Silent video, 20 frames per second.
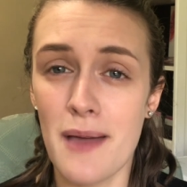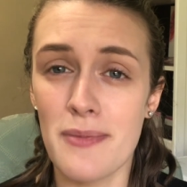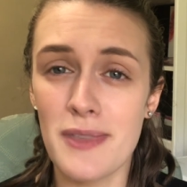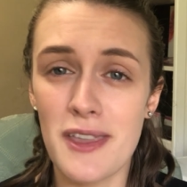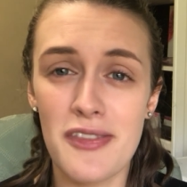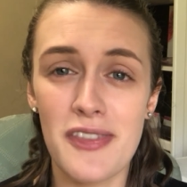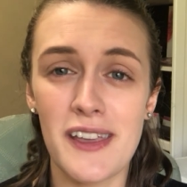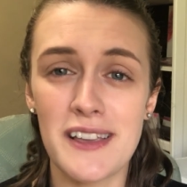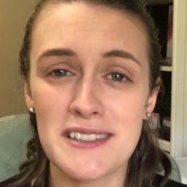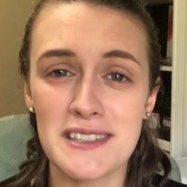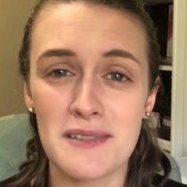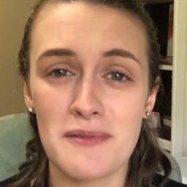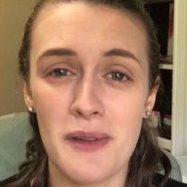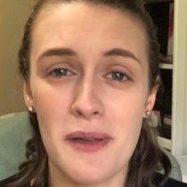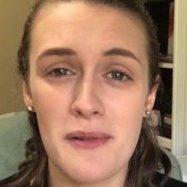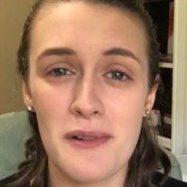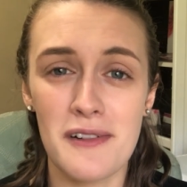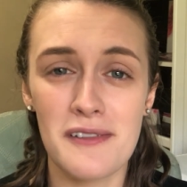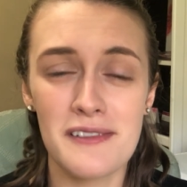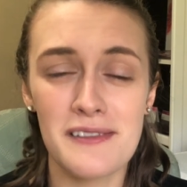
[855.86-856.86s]
the things that
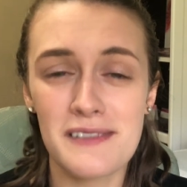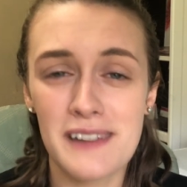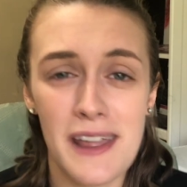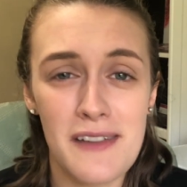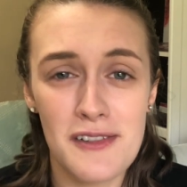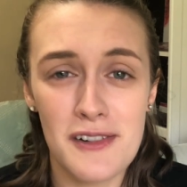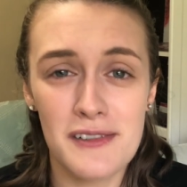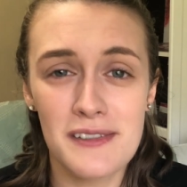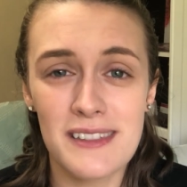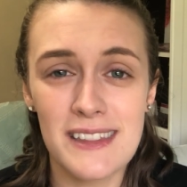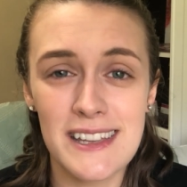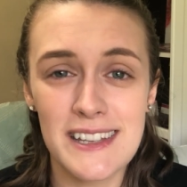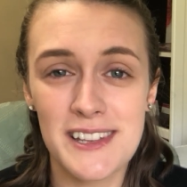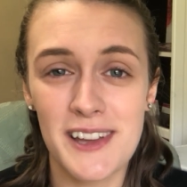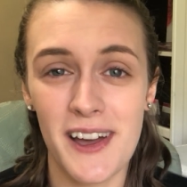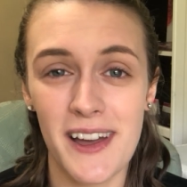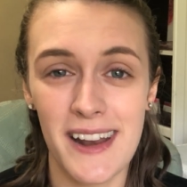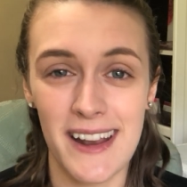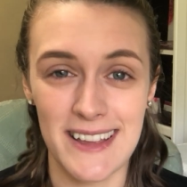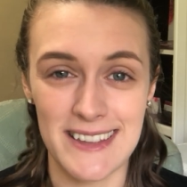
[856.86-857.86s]
we were never really
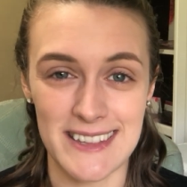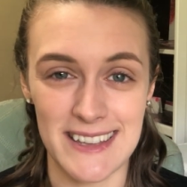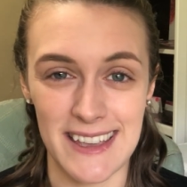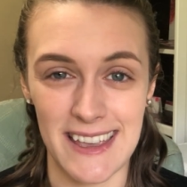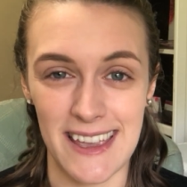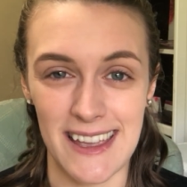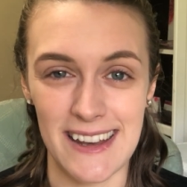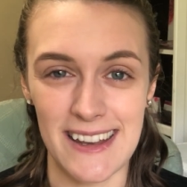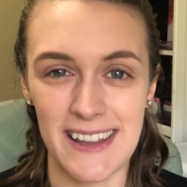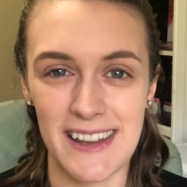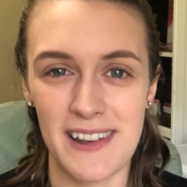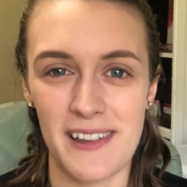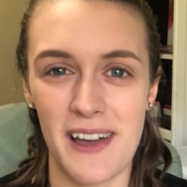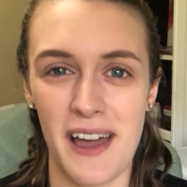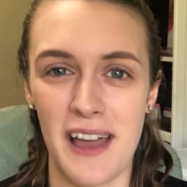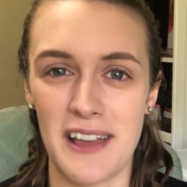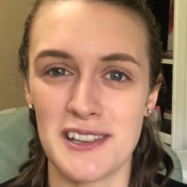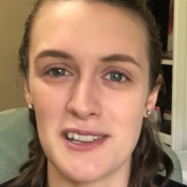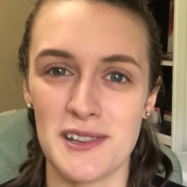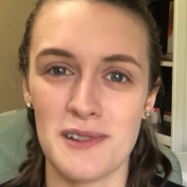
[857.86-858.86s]
taught as a kid. You know,
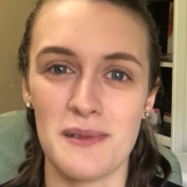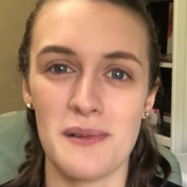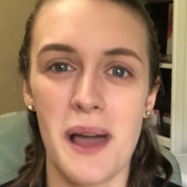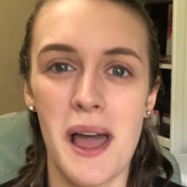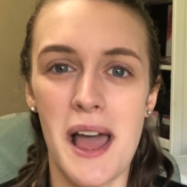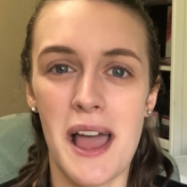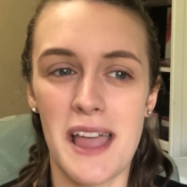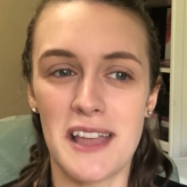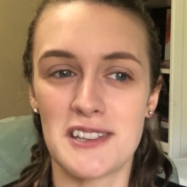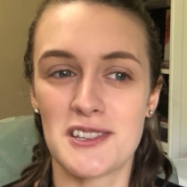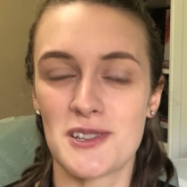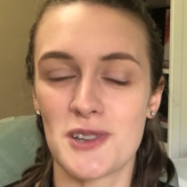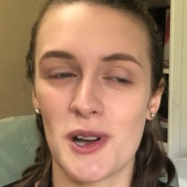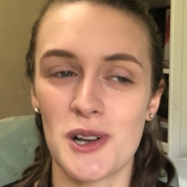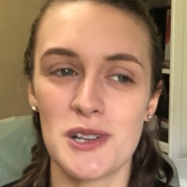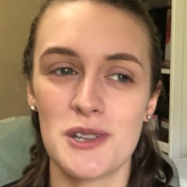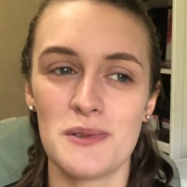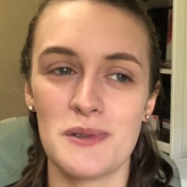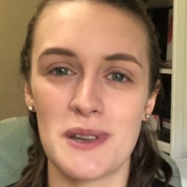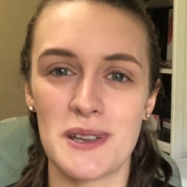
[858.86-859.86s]
as you
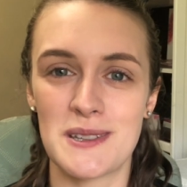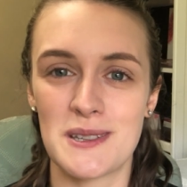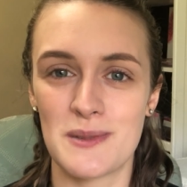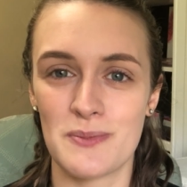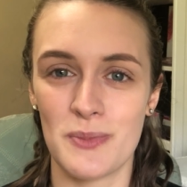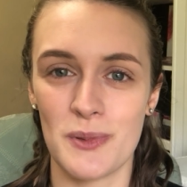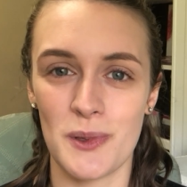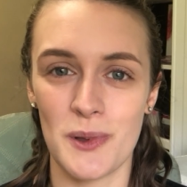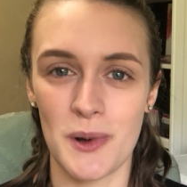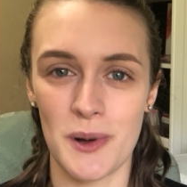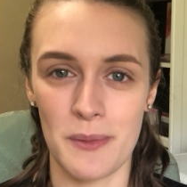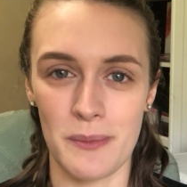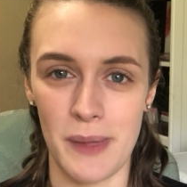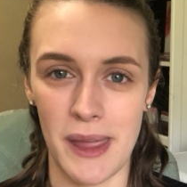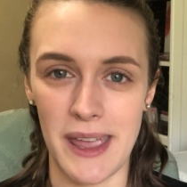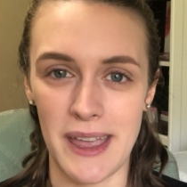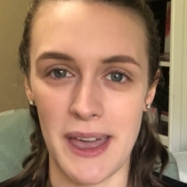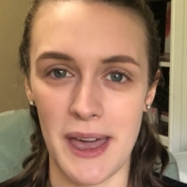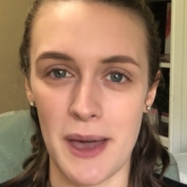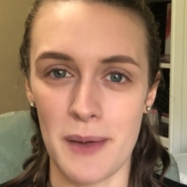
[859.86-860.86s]
start to explore
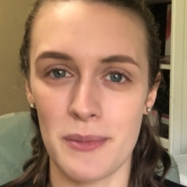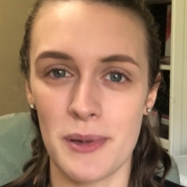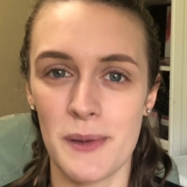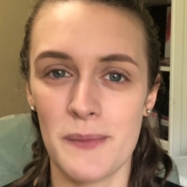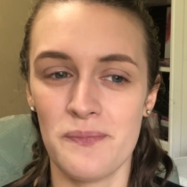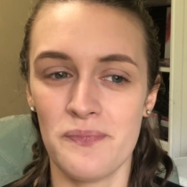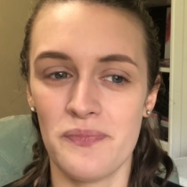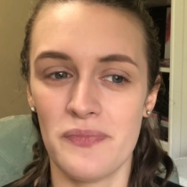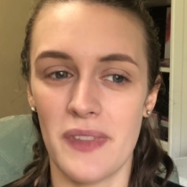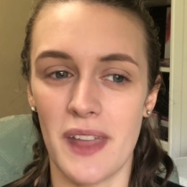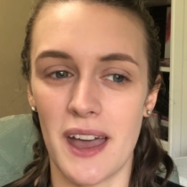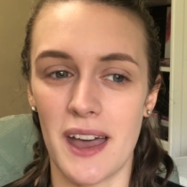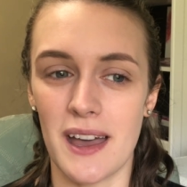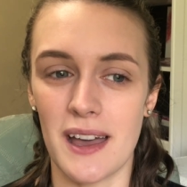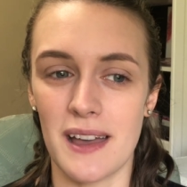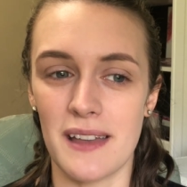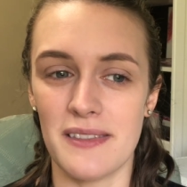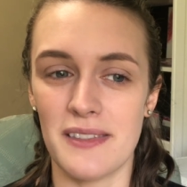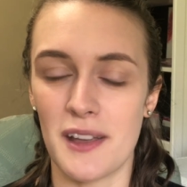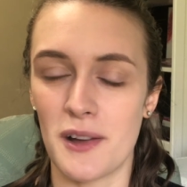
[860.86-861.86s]
makeup,
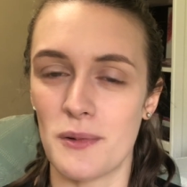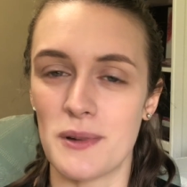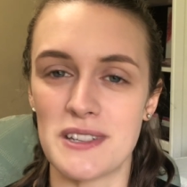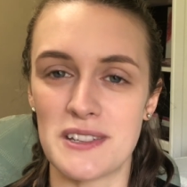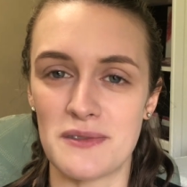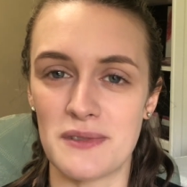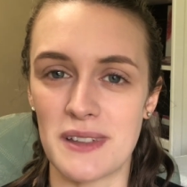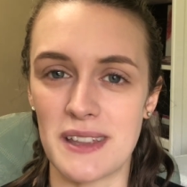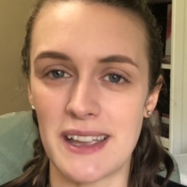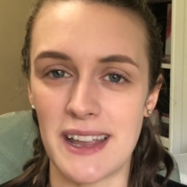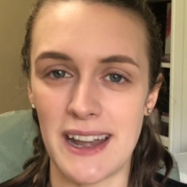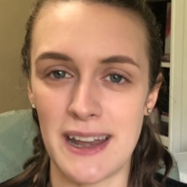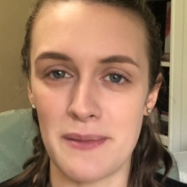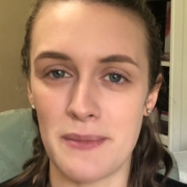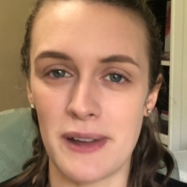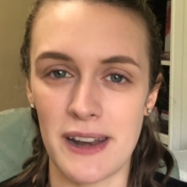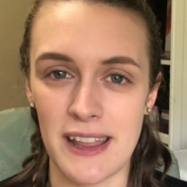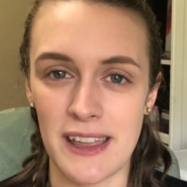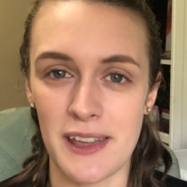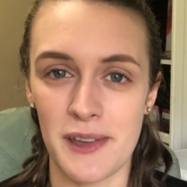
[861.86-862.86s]
there wasn't really
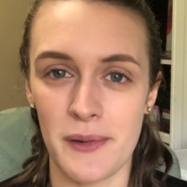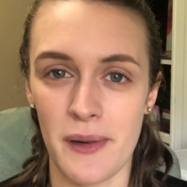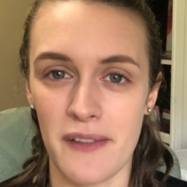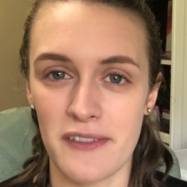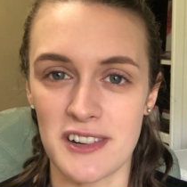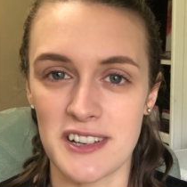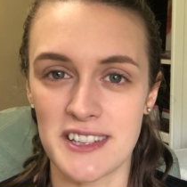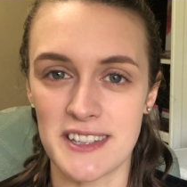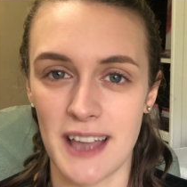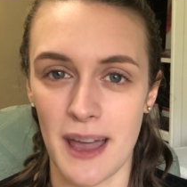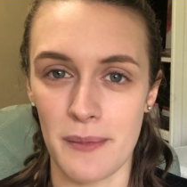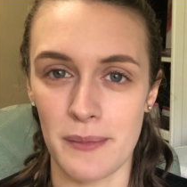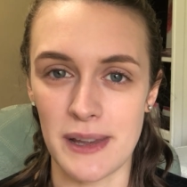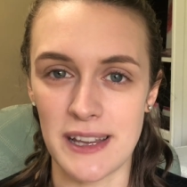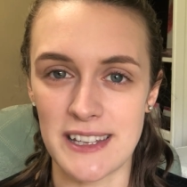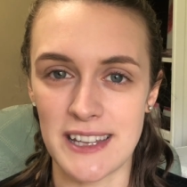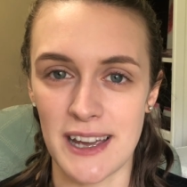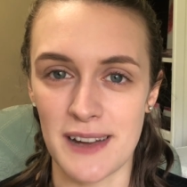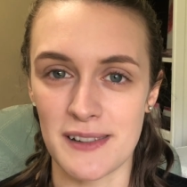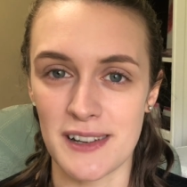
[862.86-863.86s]
anybody who ever sat
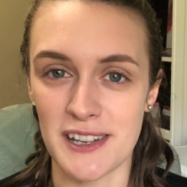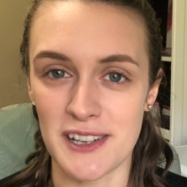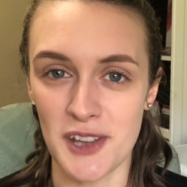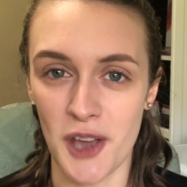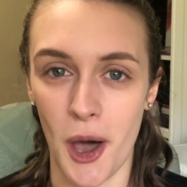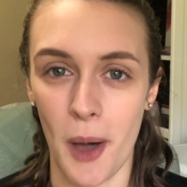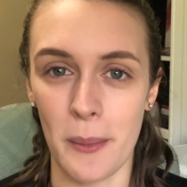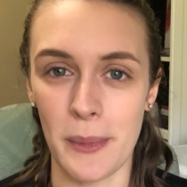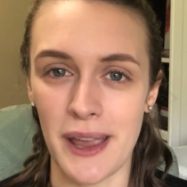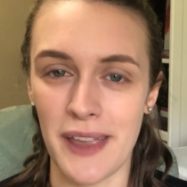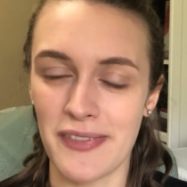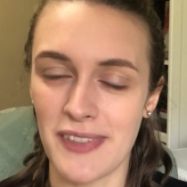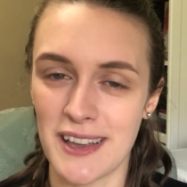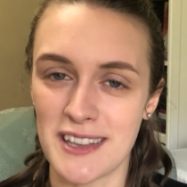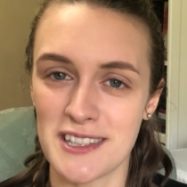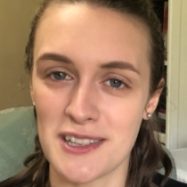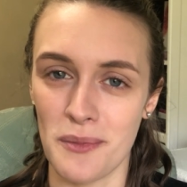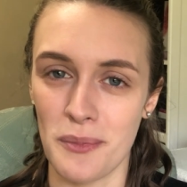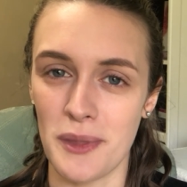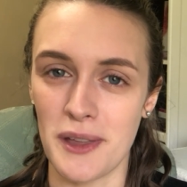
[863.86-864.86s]
me down and taught me, and
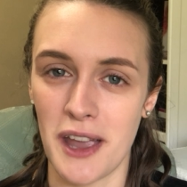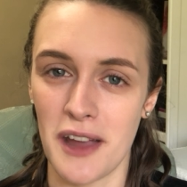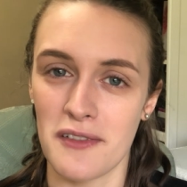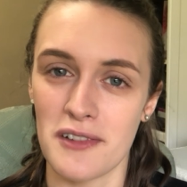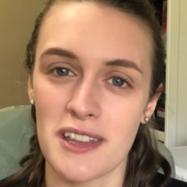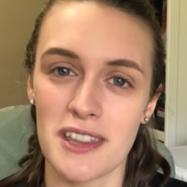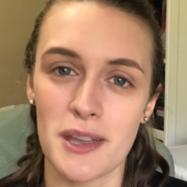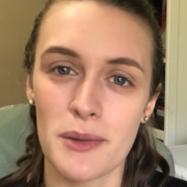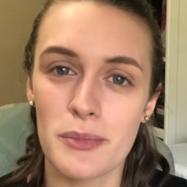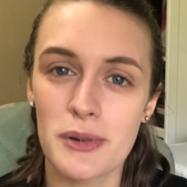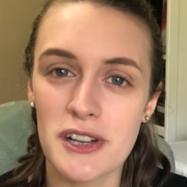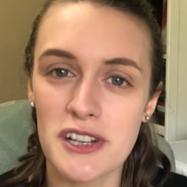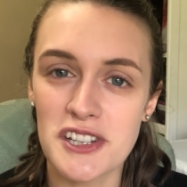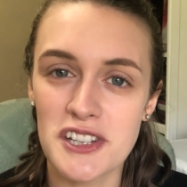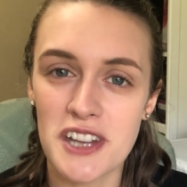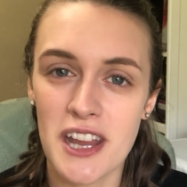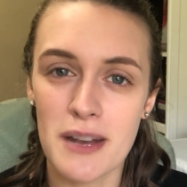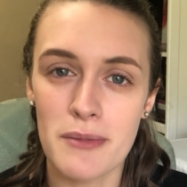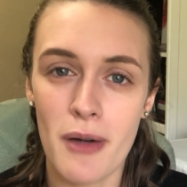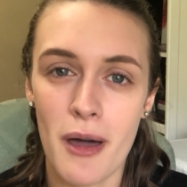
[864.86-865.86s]
that's something I really
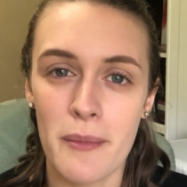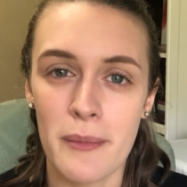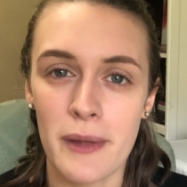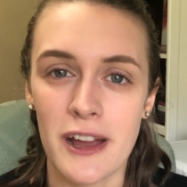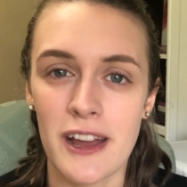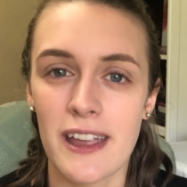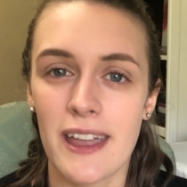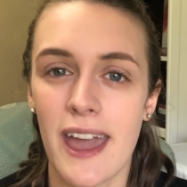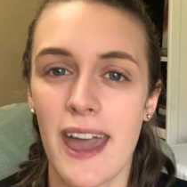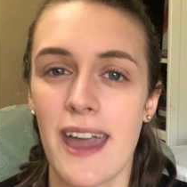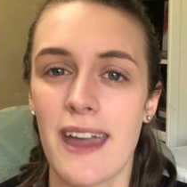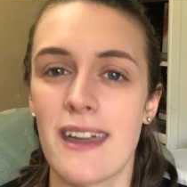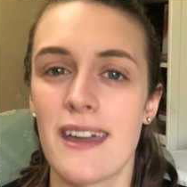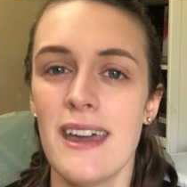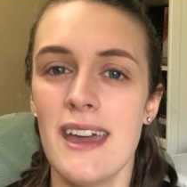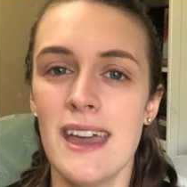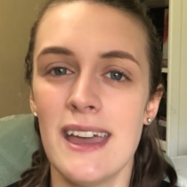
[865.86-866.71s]
appreciate about Mary Kay,